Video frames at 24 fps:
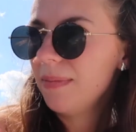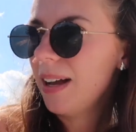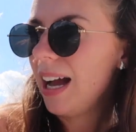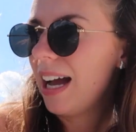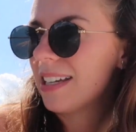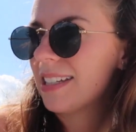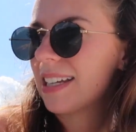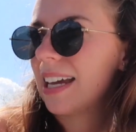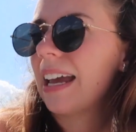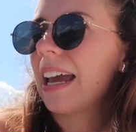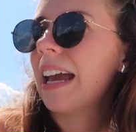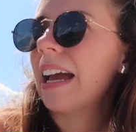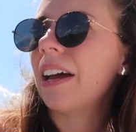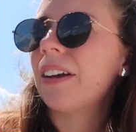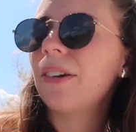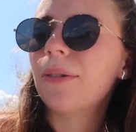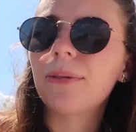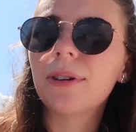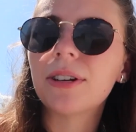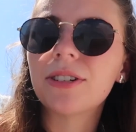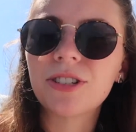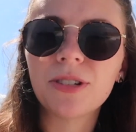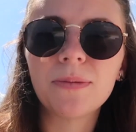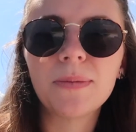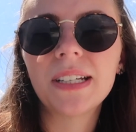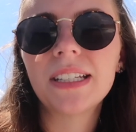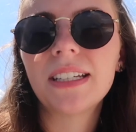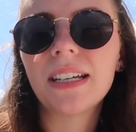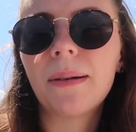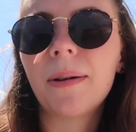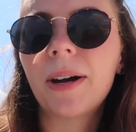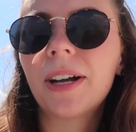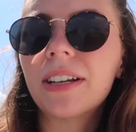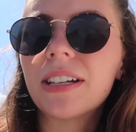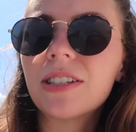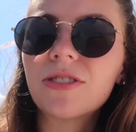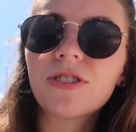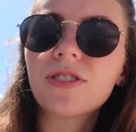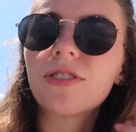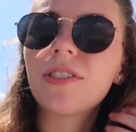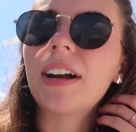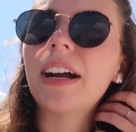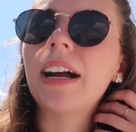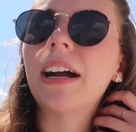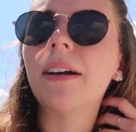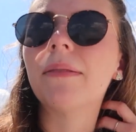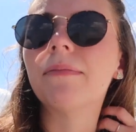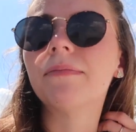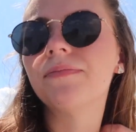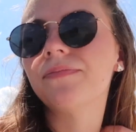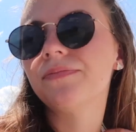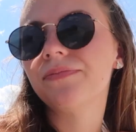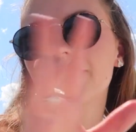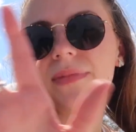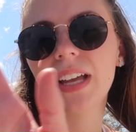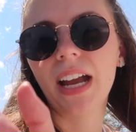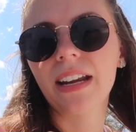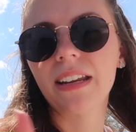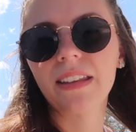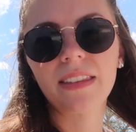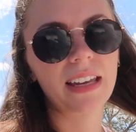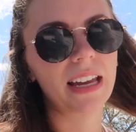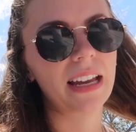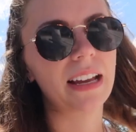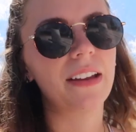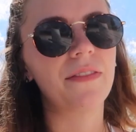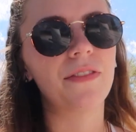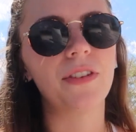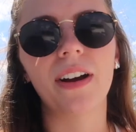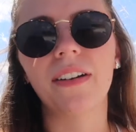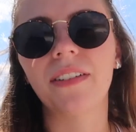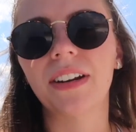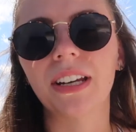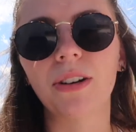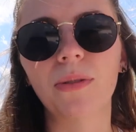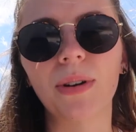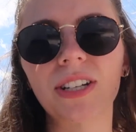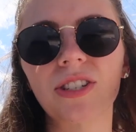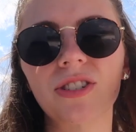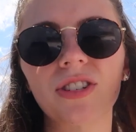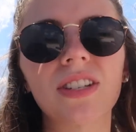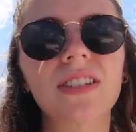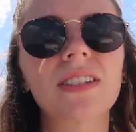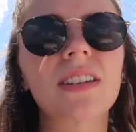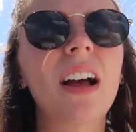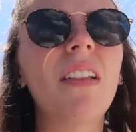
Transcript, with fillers: as I can or shoot me a DM on Instagram, anything if you have any questions.